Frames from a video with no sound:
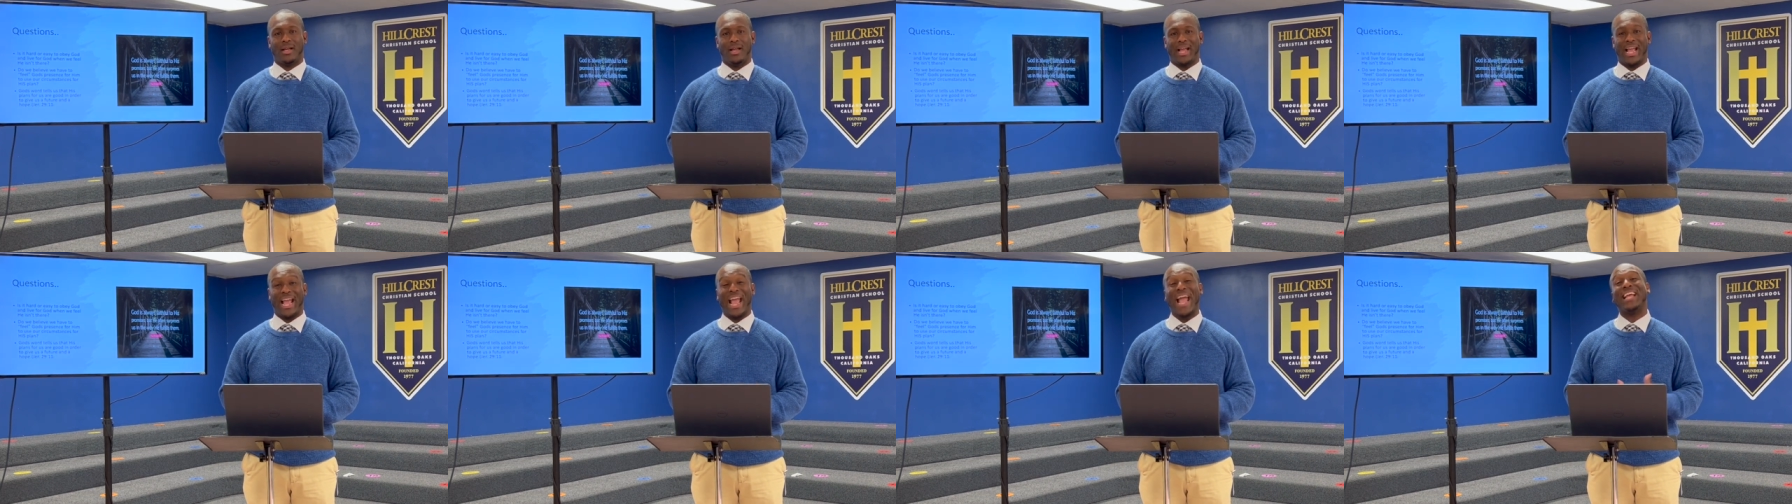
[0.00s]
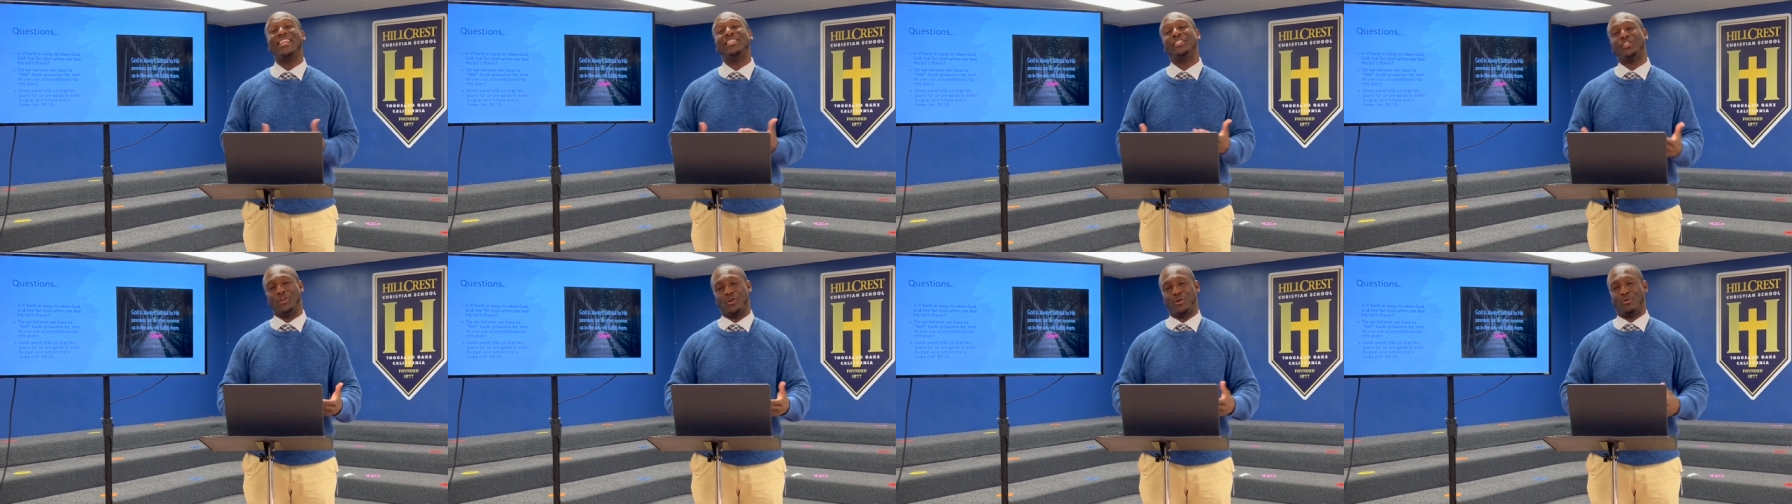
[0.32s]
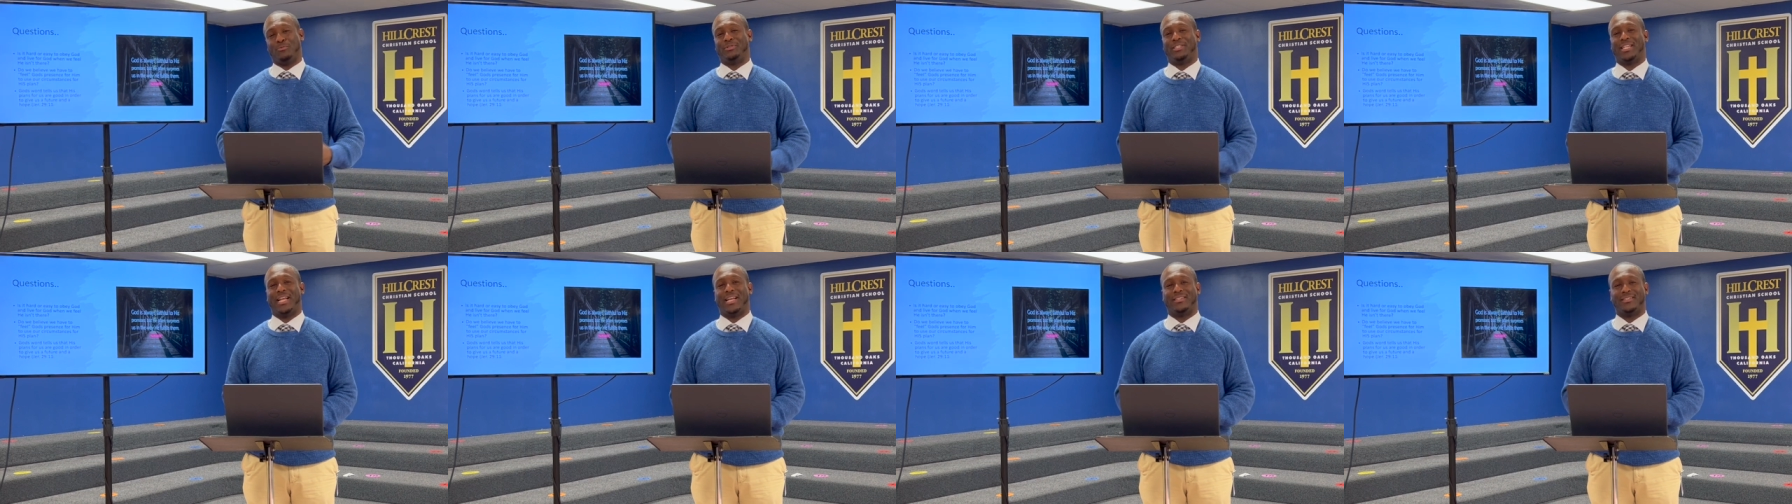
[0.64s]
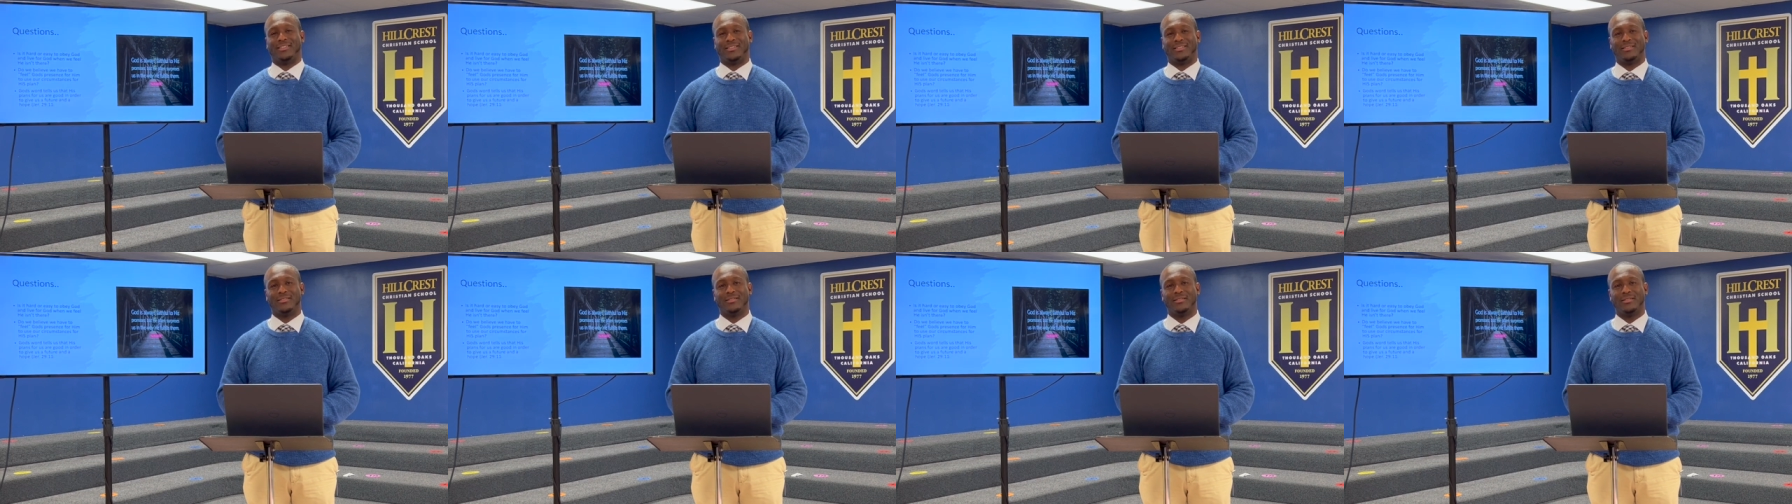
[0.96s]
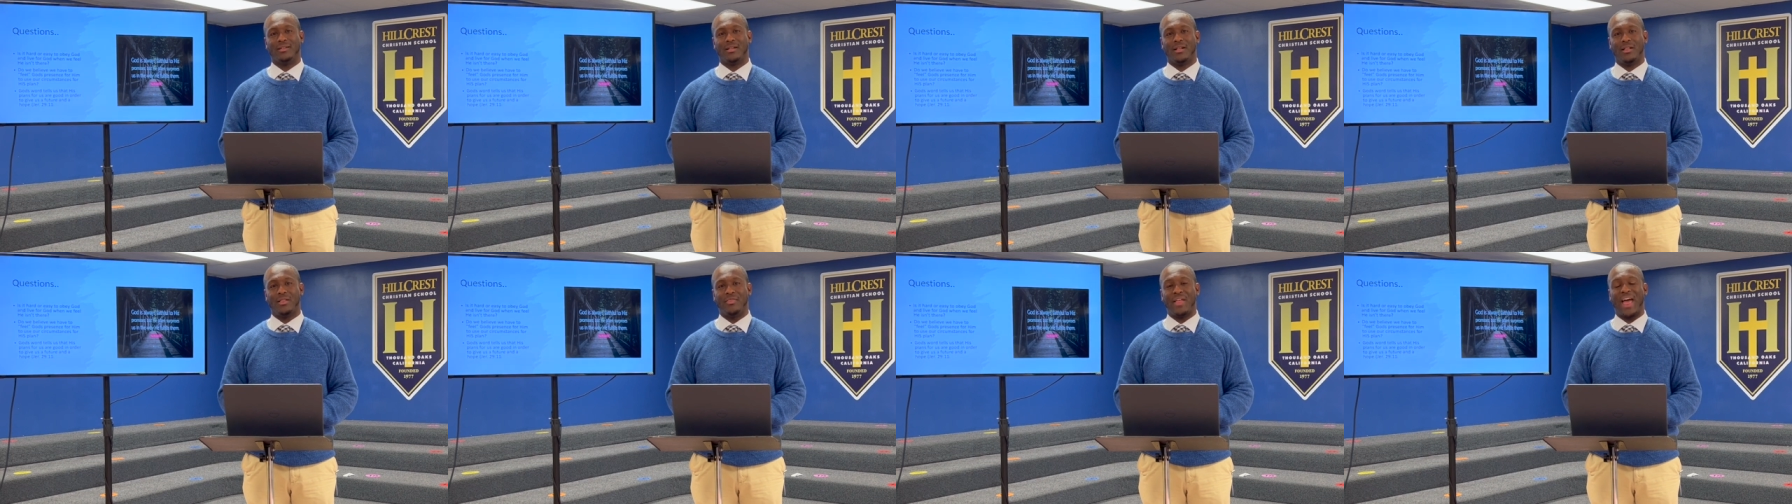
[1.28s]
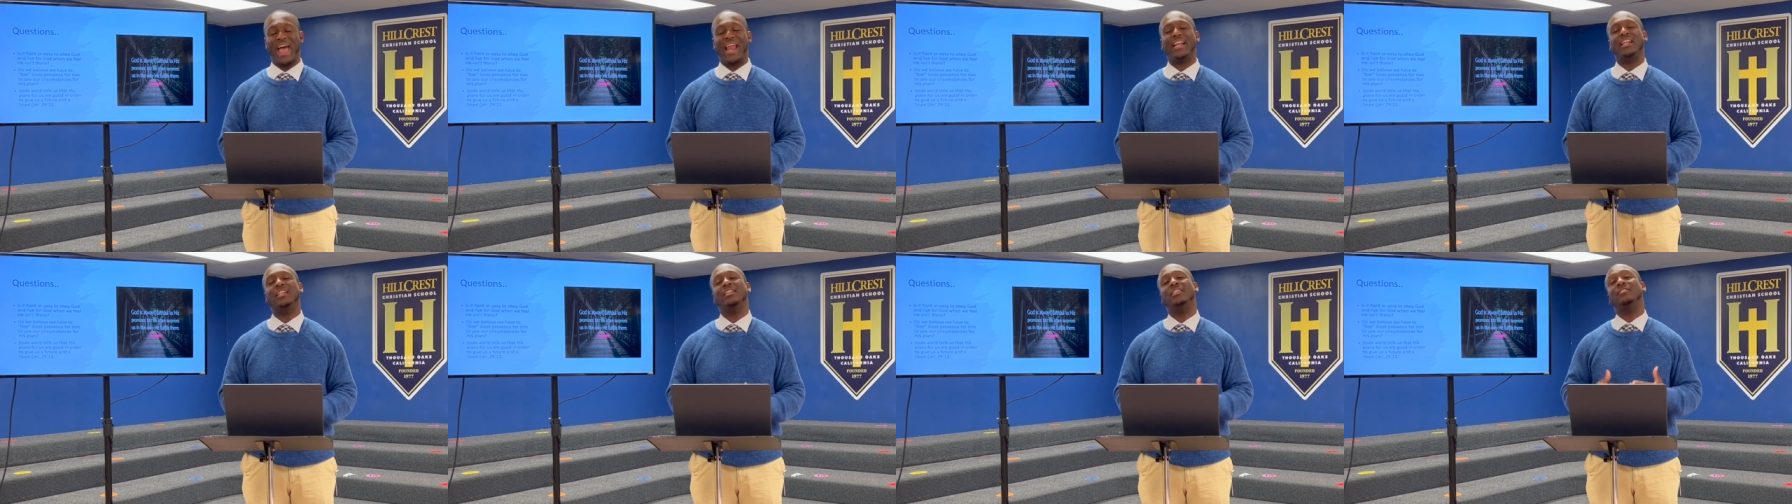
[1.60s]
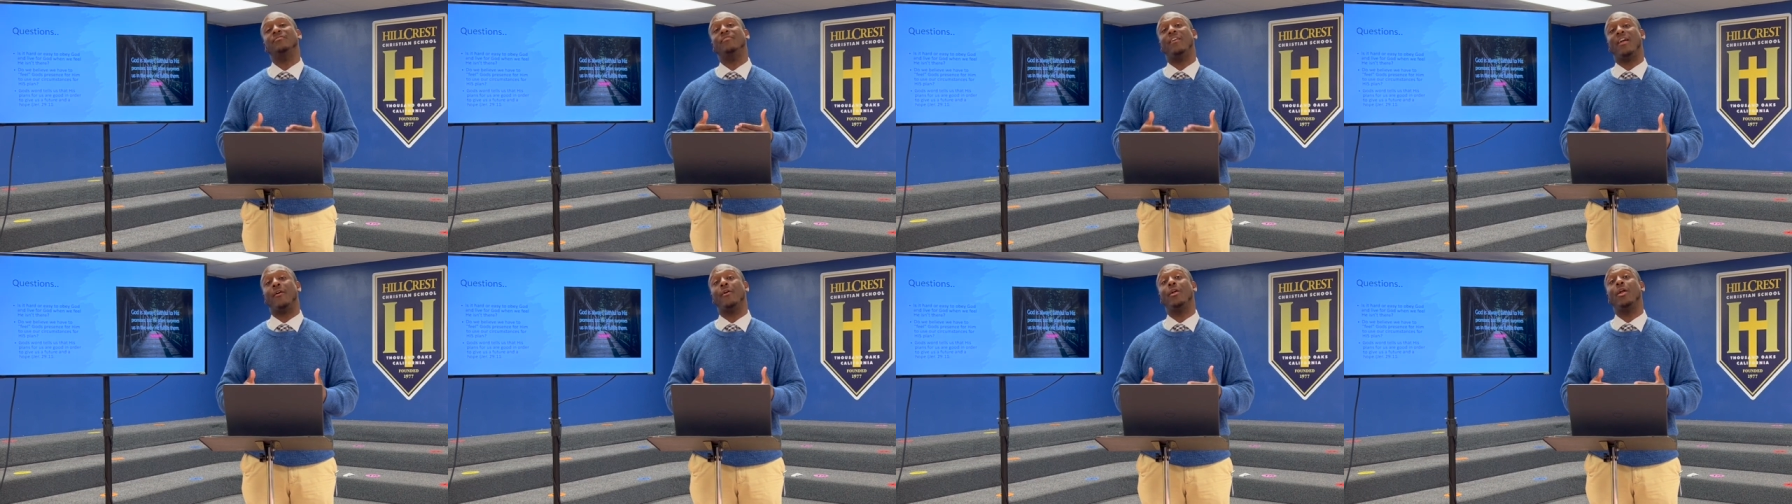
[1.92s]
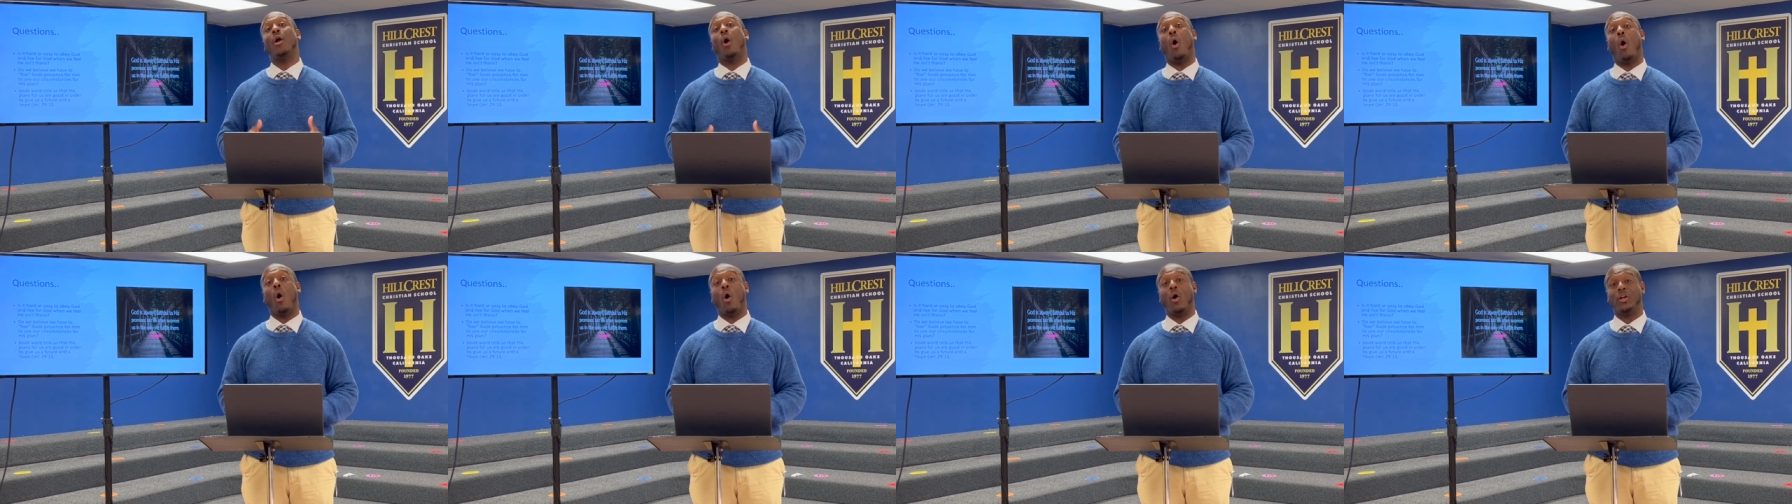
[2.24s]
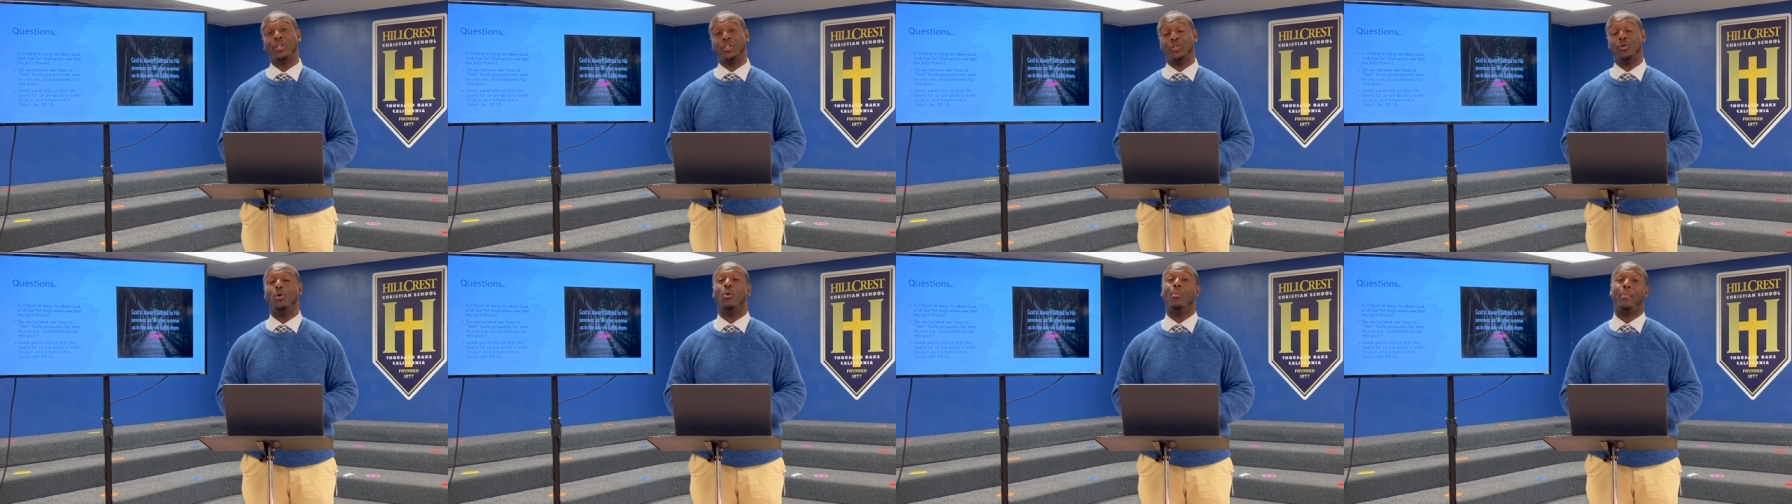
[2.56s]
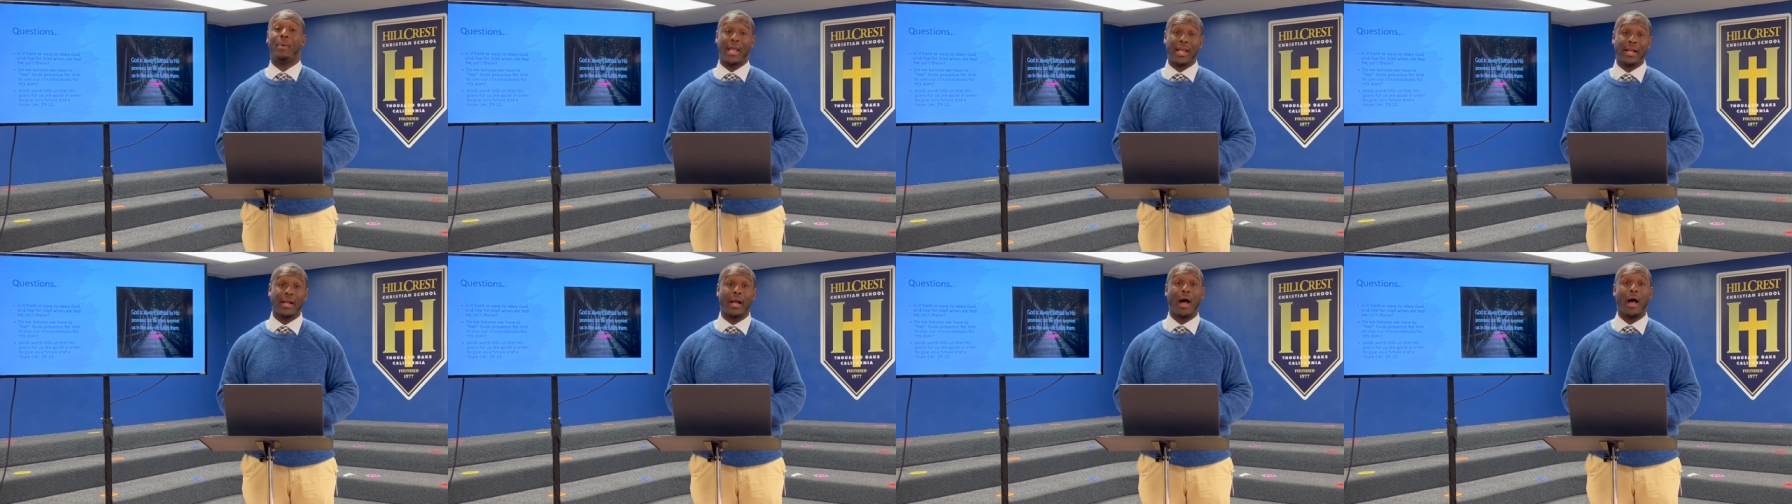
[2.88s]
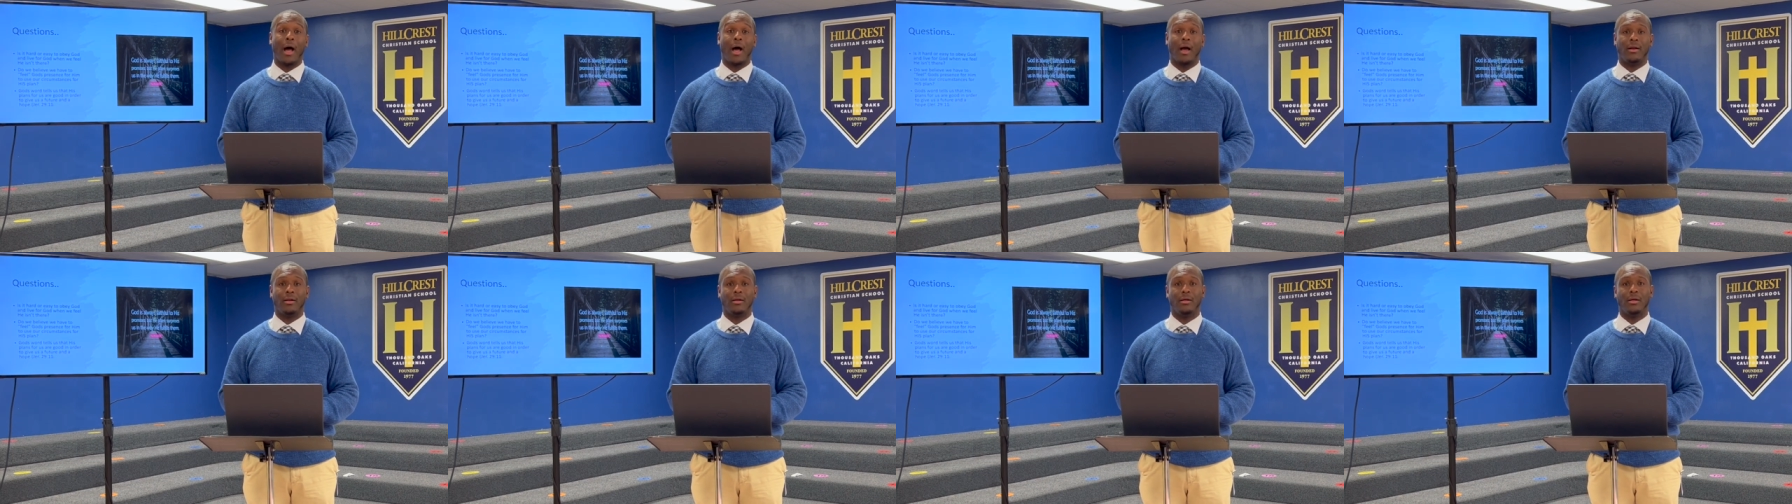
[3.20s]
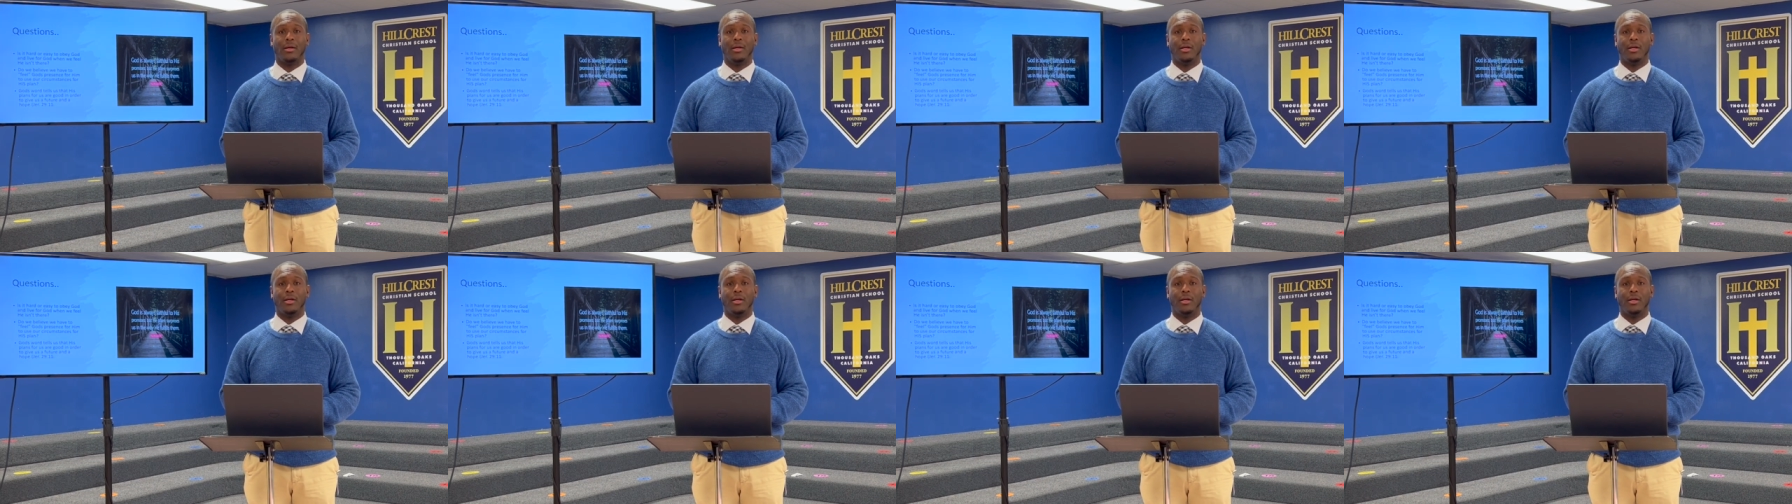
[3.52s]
and circumstances that it is very hard to obey God